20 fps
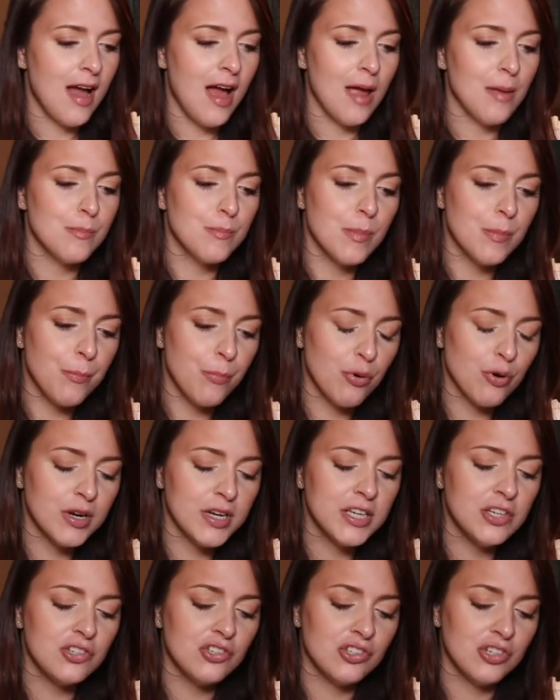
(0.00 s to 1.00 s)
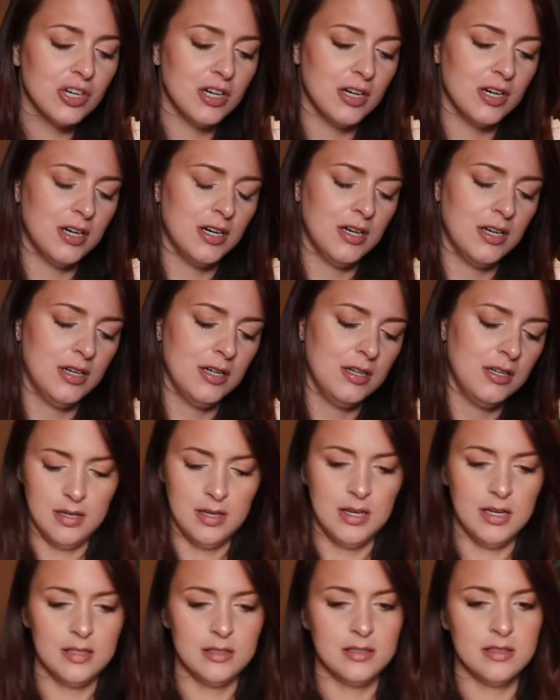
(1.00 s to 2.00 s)
I'm pretty sure
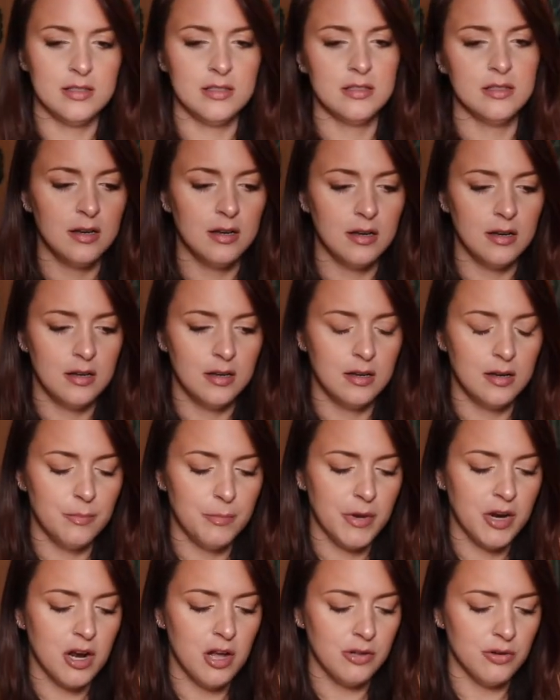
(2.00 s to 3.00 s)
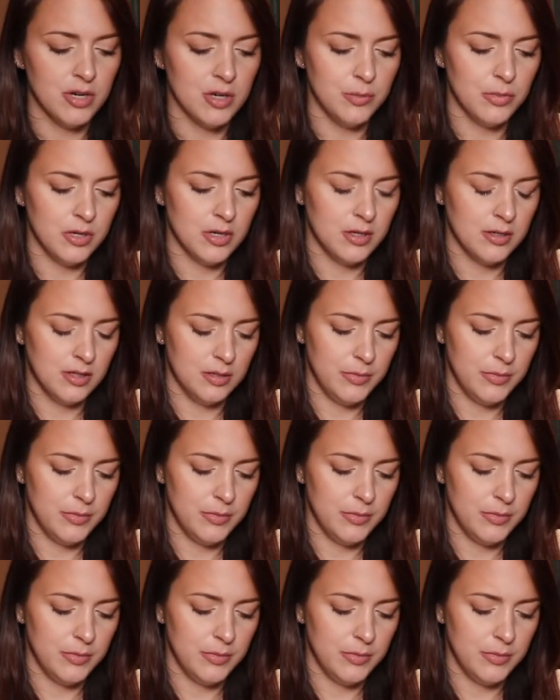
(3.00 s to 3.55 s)
it's my coloring book.